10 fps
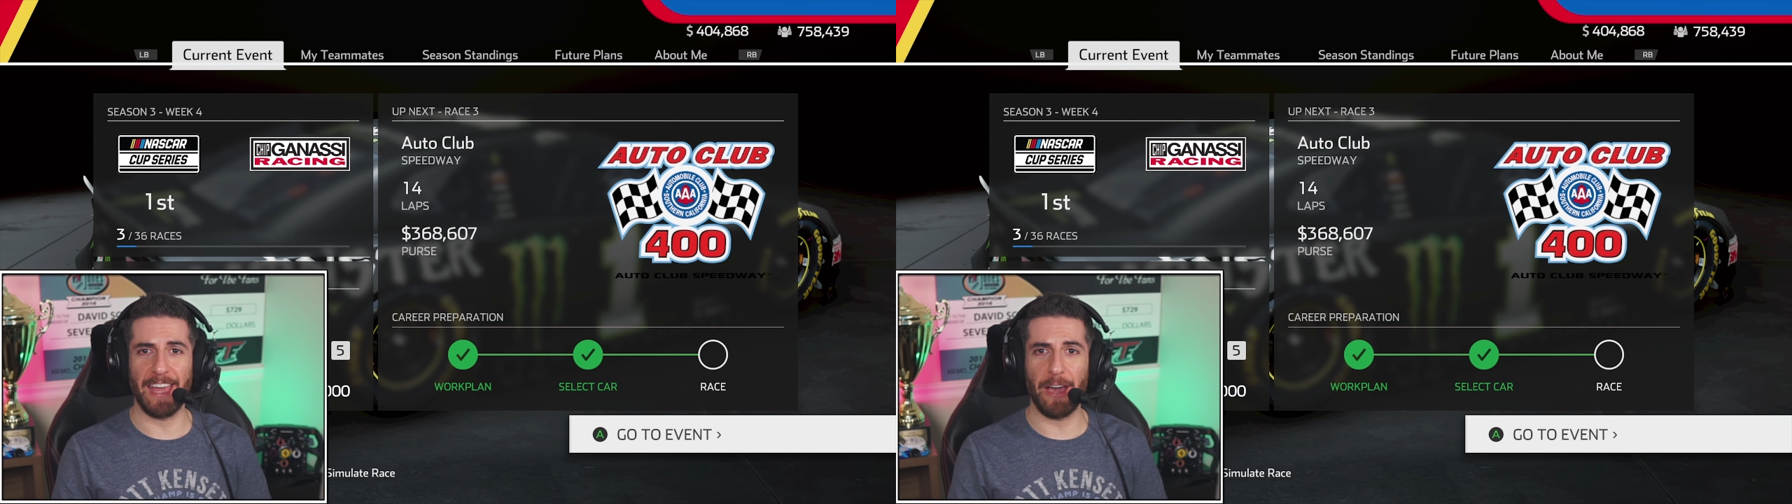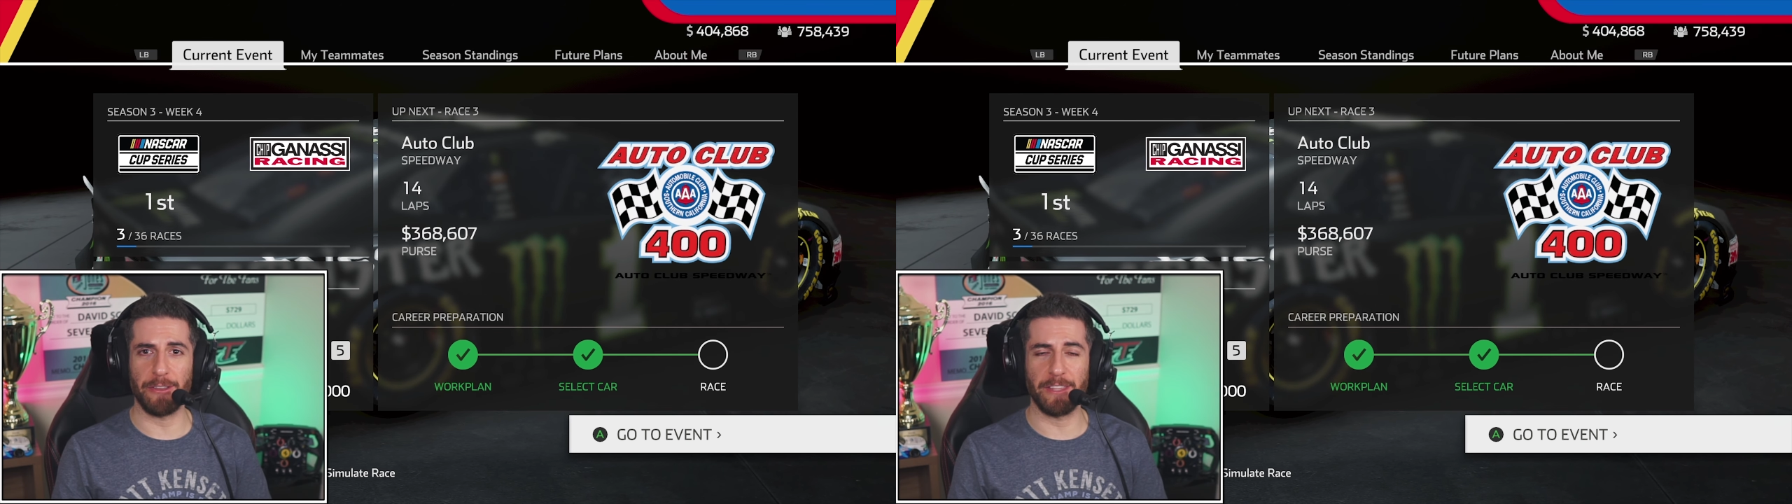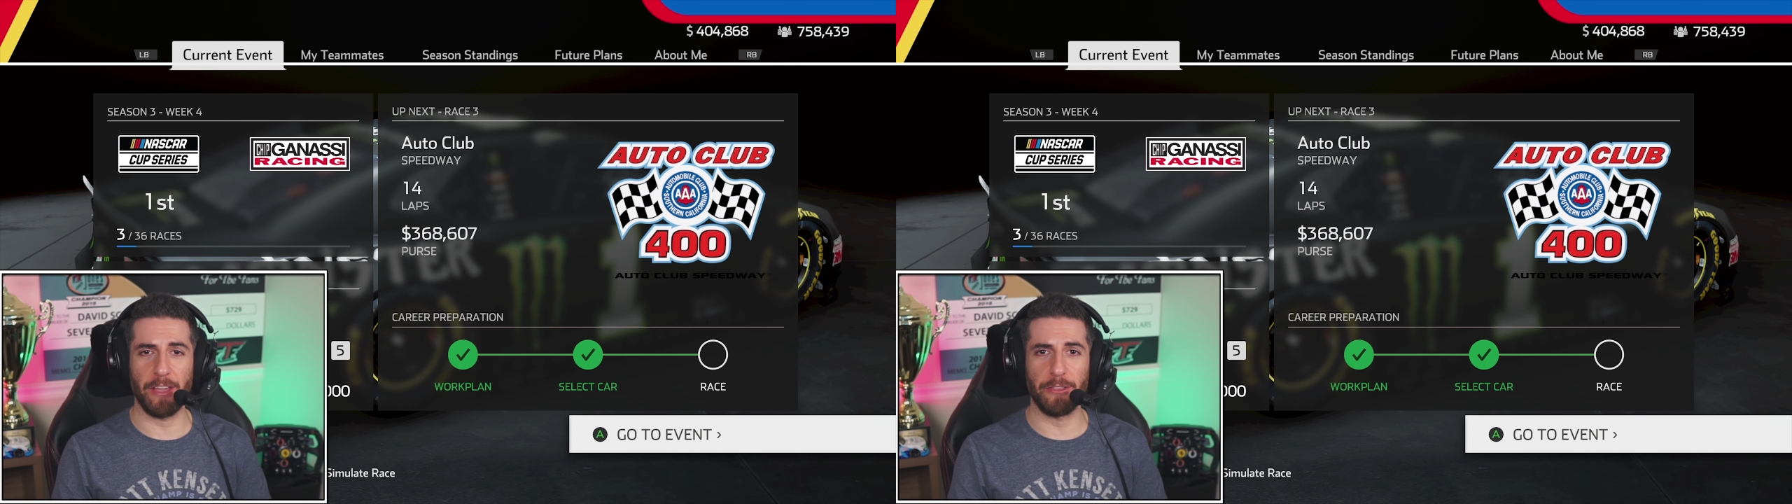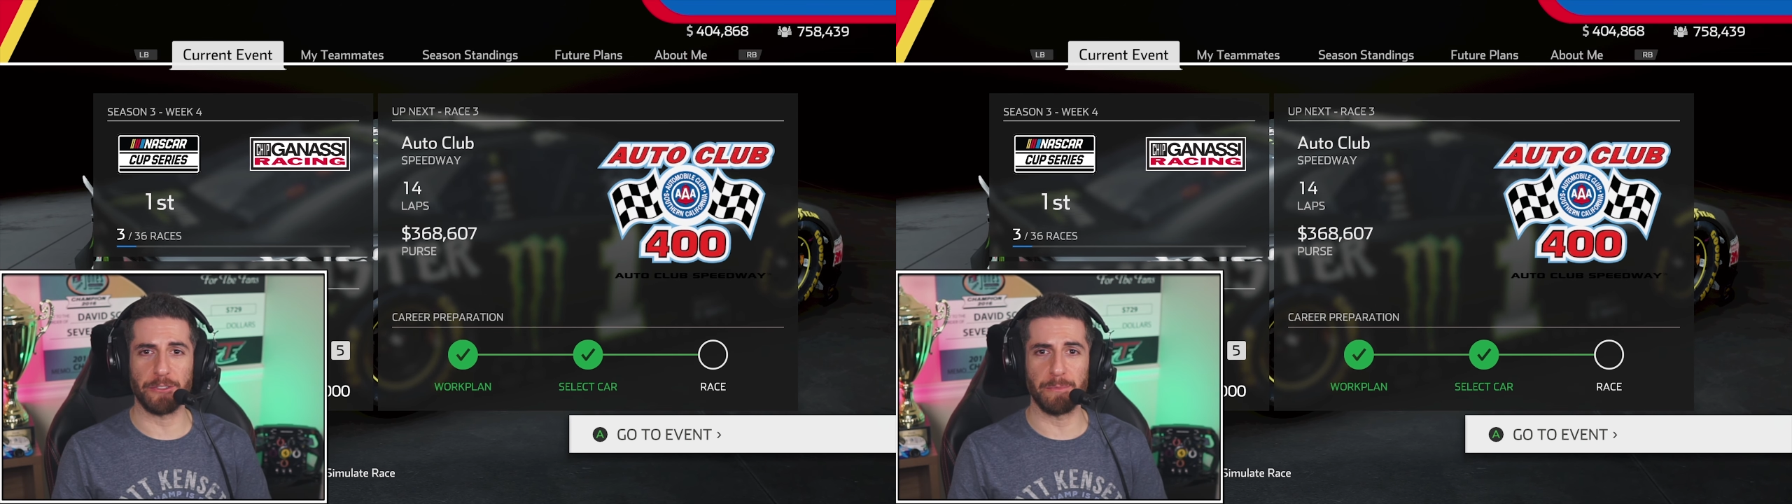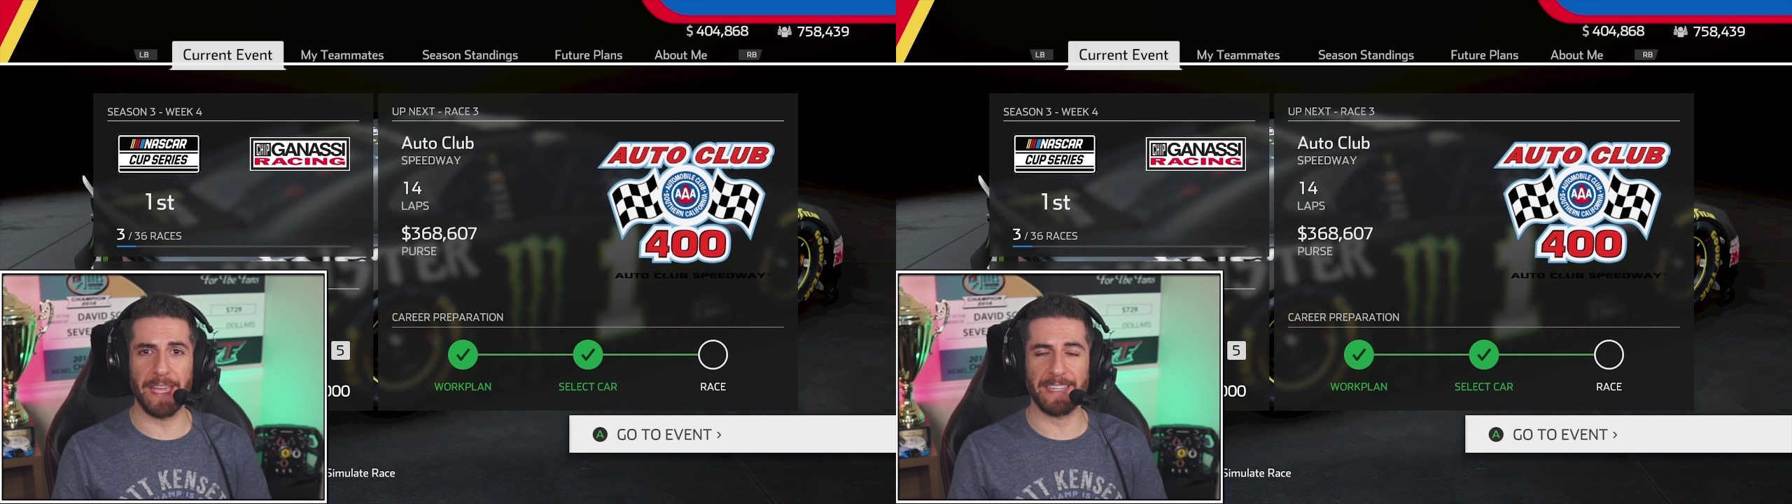And how did the
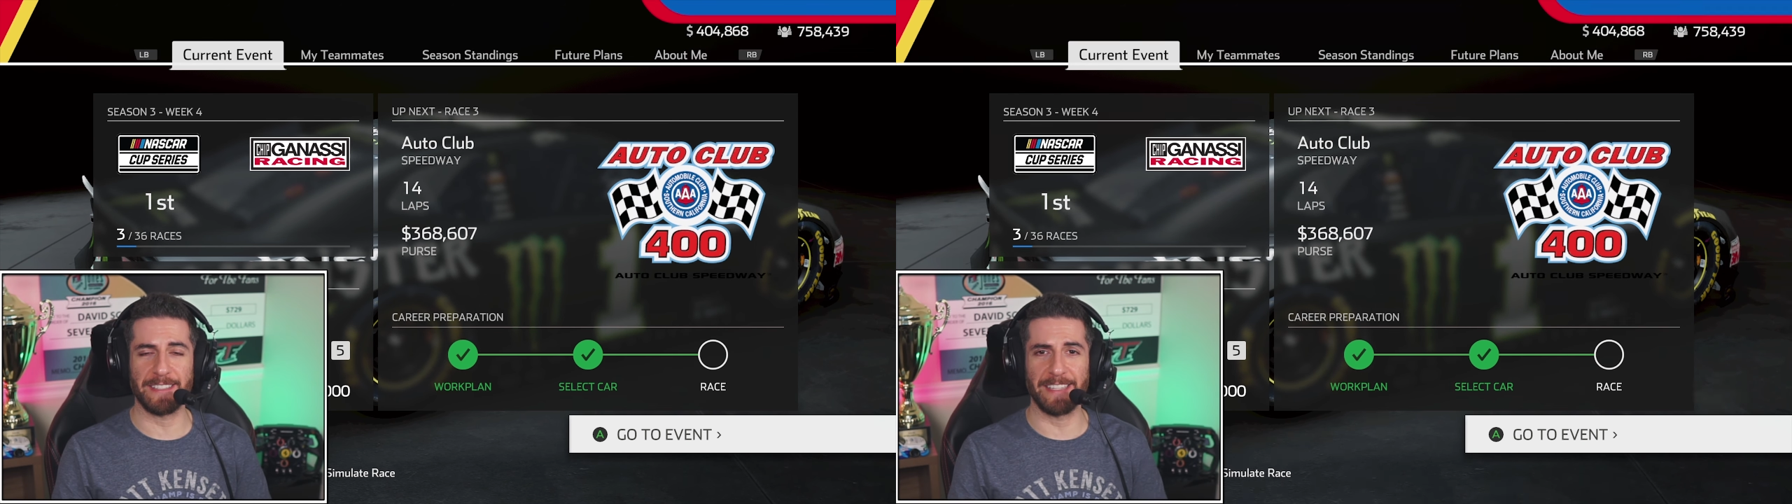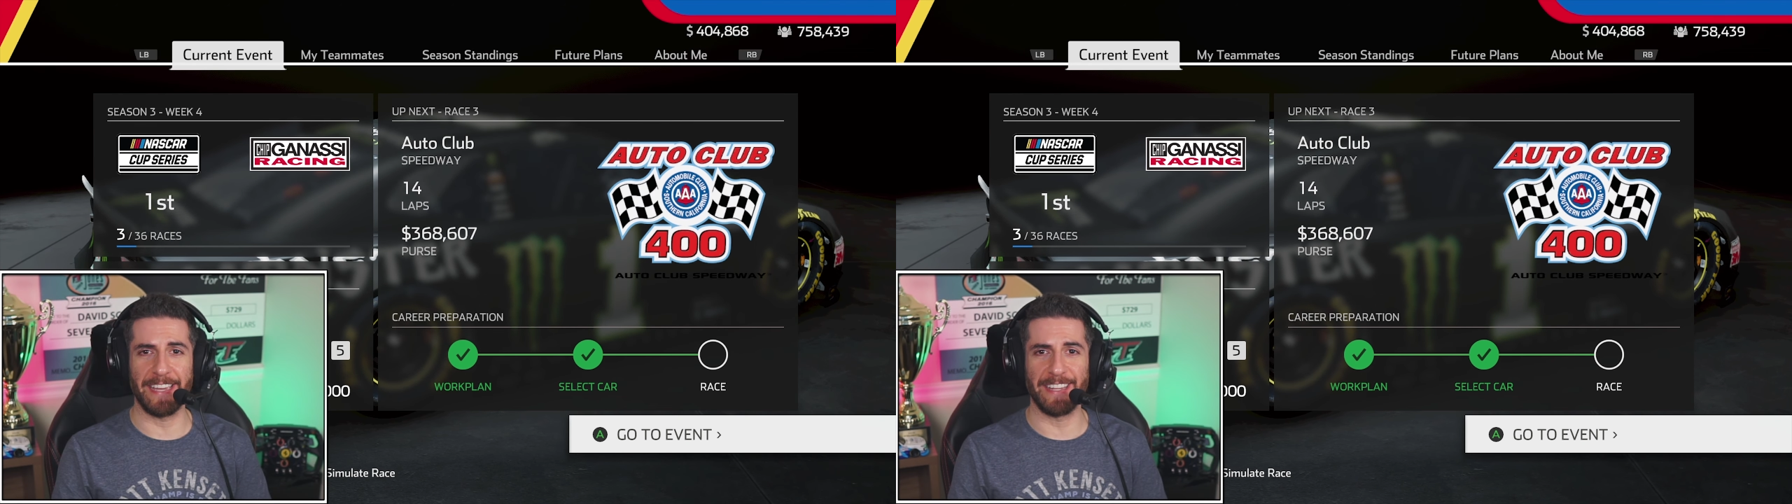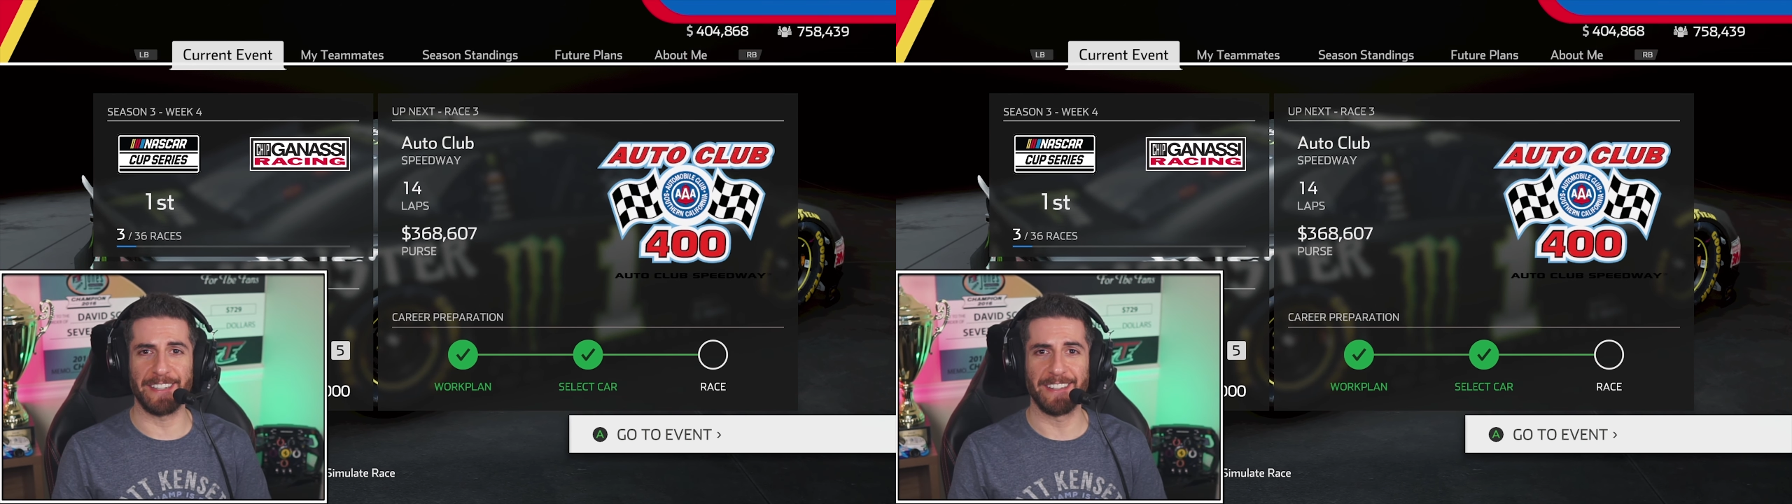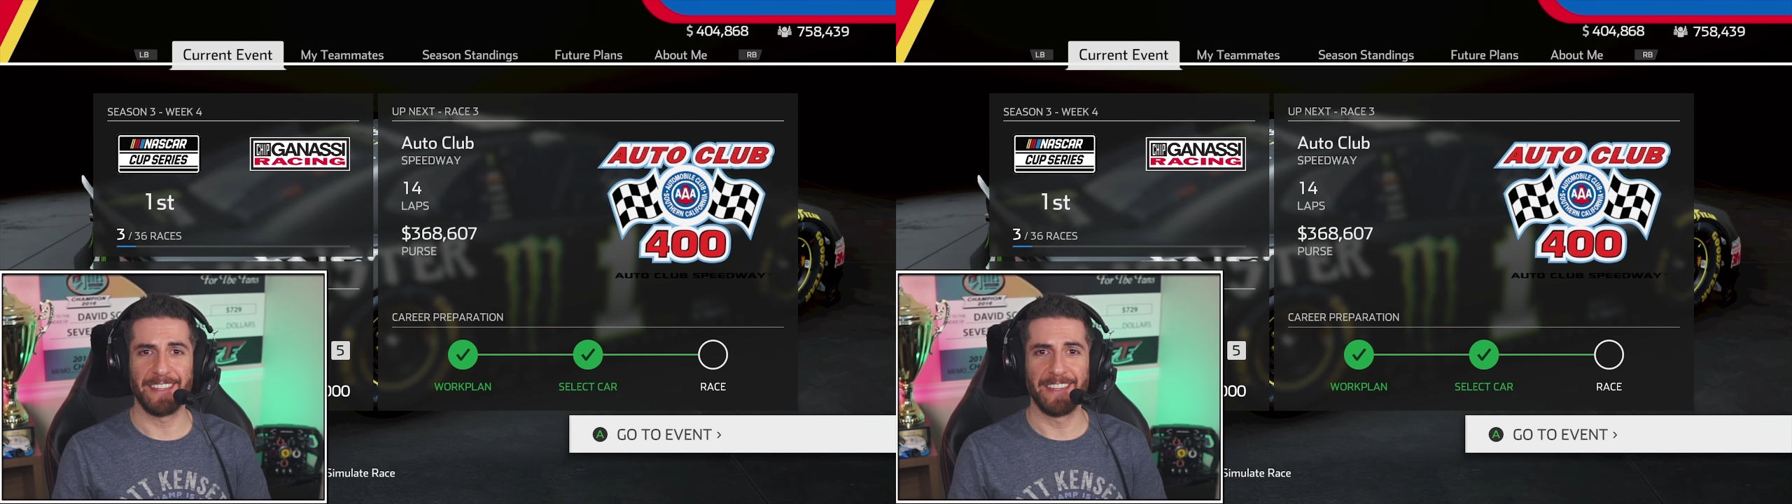others make it to the end?